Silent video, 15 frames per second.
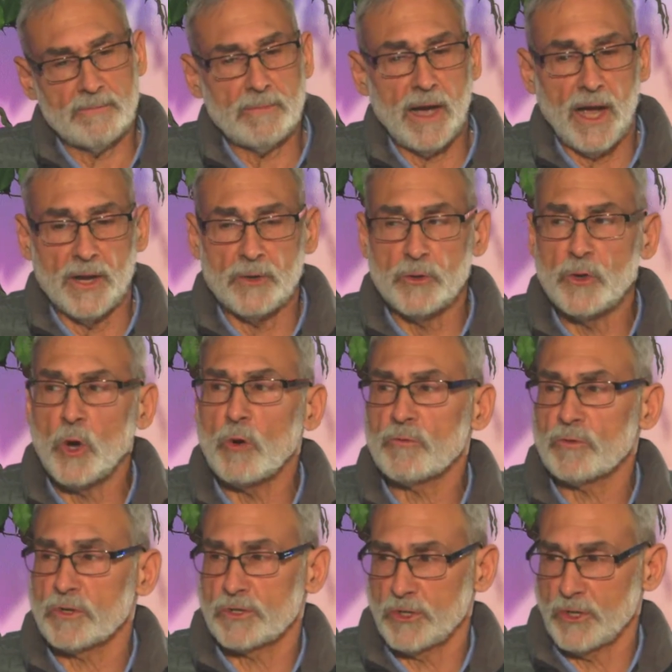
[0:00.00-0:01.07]
I don't know
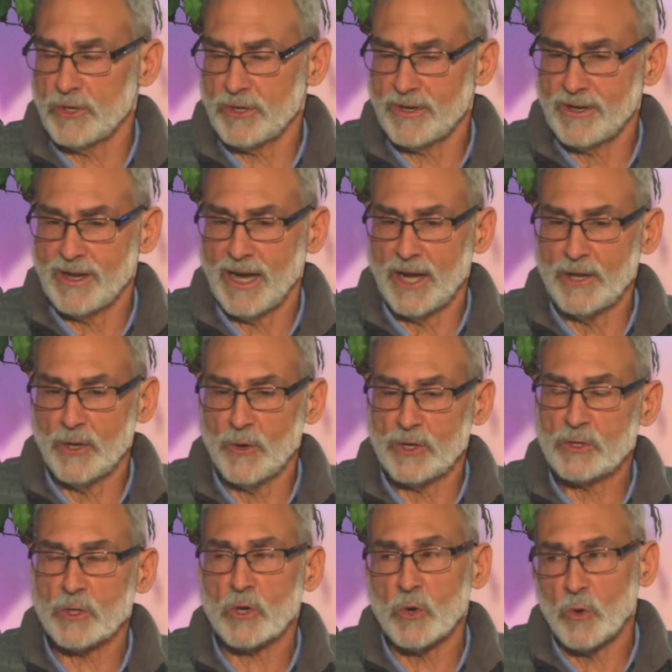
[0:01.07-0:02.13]
for sure. I know
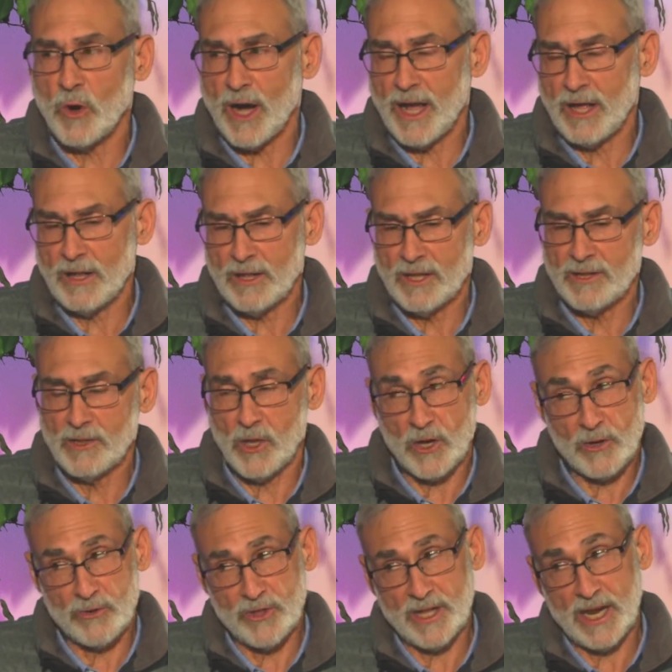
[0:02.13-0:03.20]
it took a while,
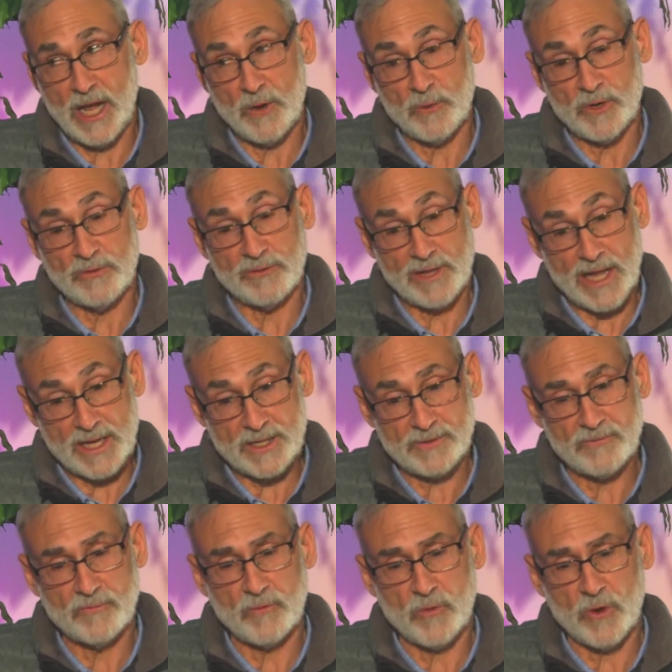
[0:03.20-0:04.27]
longer than I would have liked,
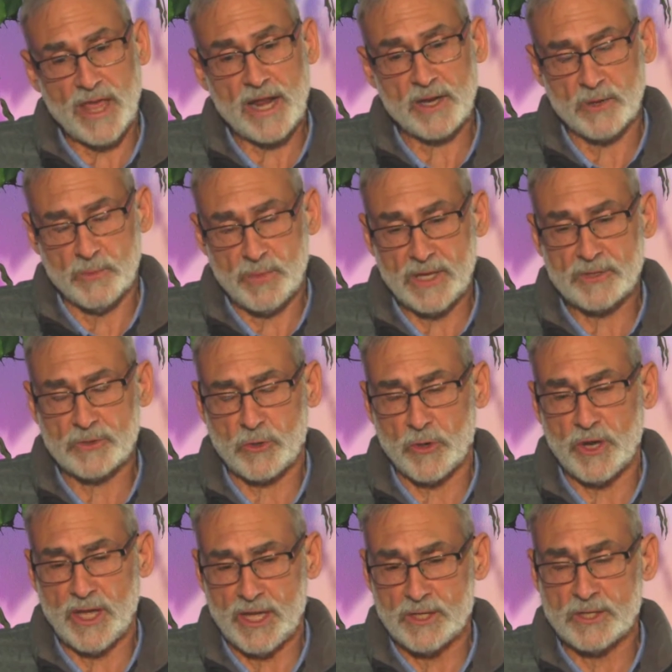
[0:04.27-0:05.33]
for that
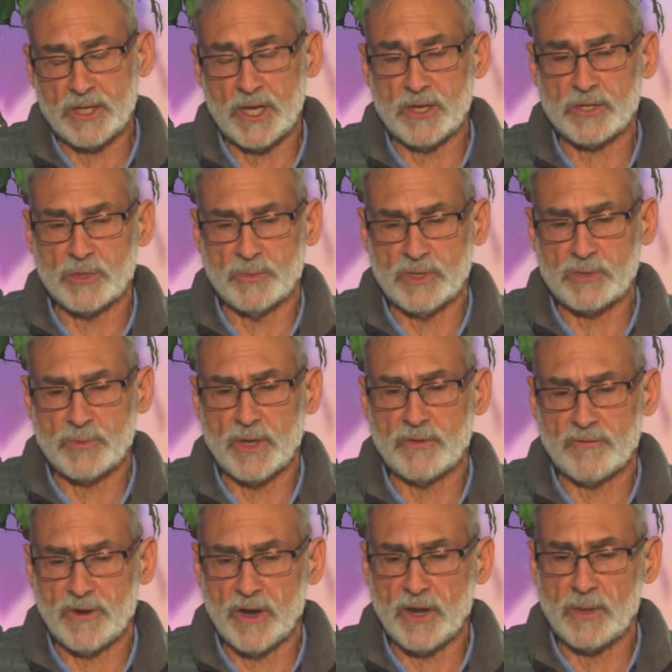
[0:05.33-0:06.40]
compensatory education to be spent
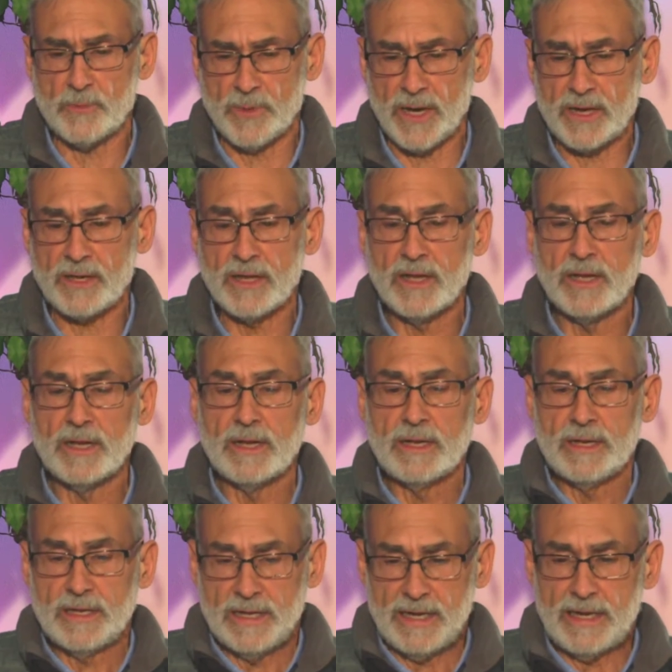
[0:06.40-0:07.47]
fairly, but
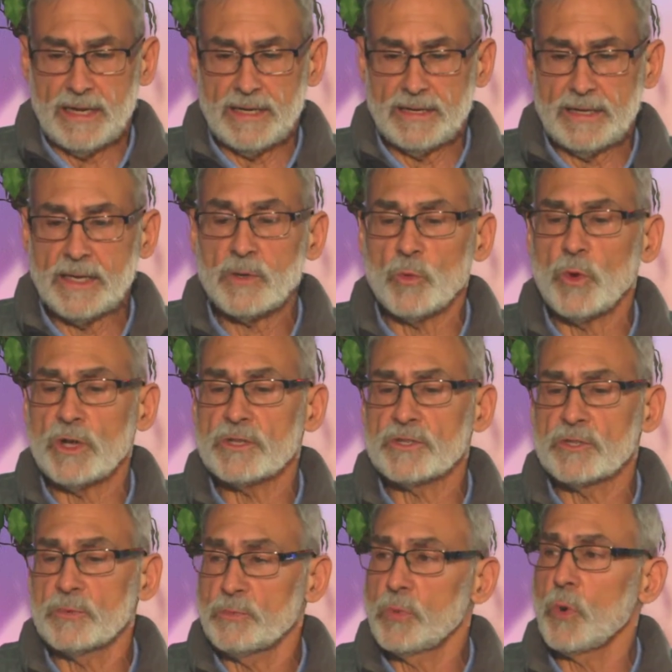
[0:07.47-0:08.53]
it
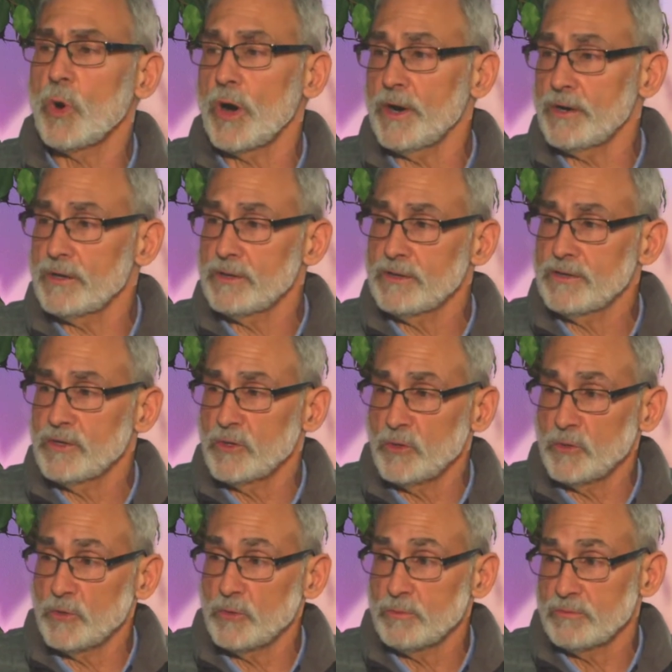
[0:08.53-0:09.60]
was the board
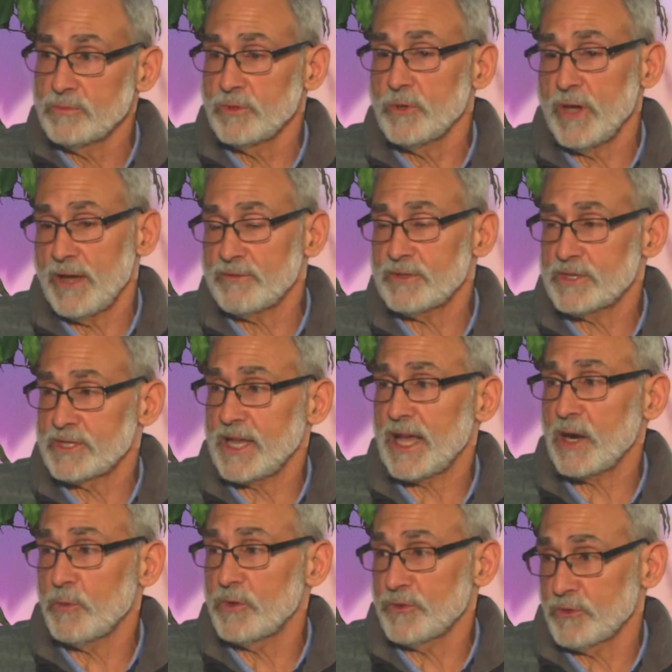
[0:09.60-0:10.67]
who you have to
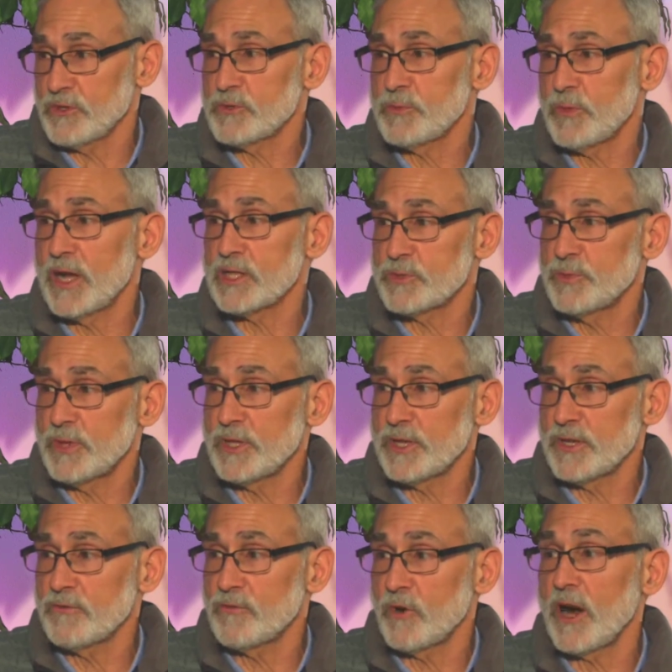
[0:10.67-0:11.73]
saddle with the
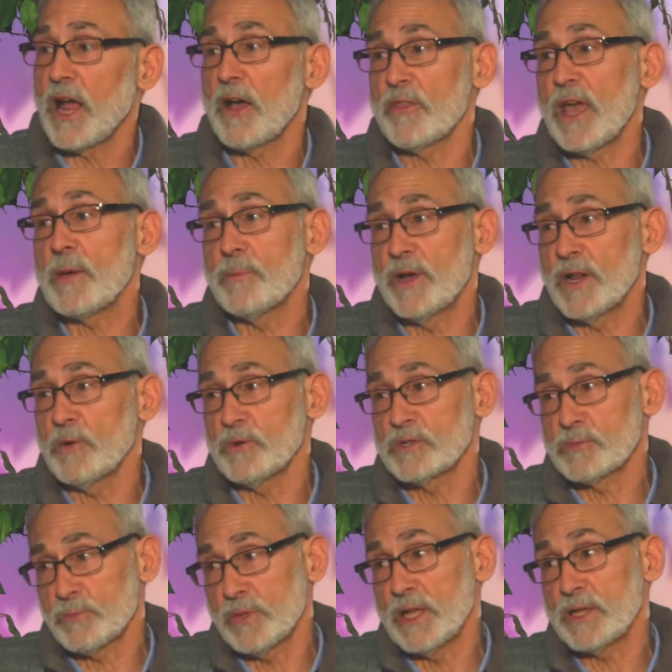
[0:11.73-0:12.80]
responsibility for how that money was
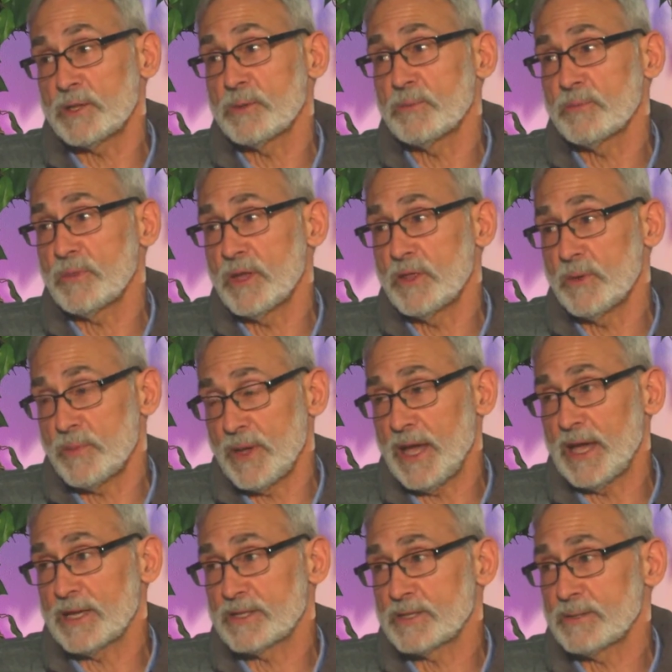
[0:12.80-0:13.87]
spent in the
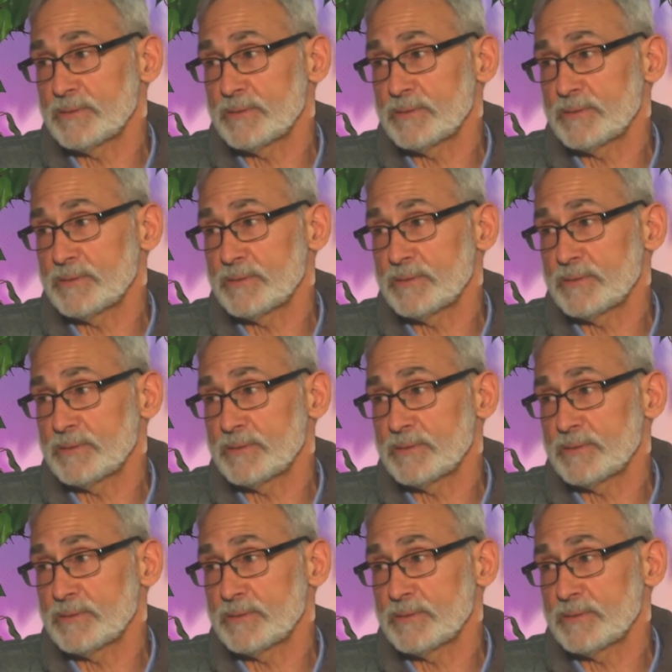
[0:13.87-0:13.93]
past.